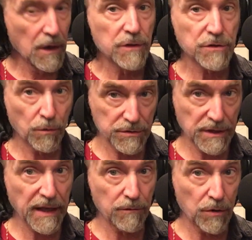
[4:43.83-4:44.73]
So once
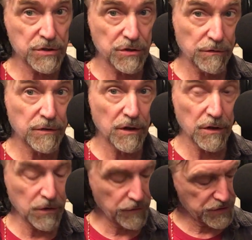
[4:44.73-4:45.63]
again, once
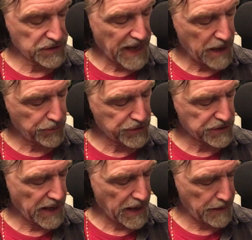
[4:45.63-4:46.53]
you've established
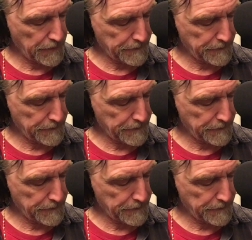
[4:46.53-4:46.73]
that,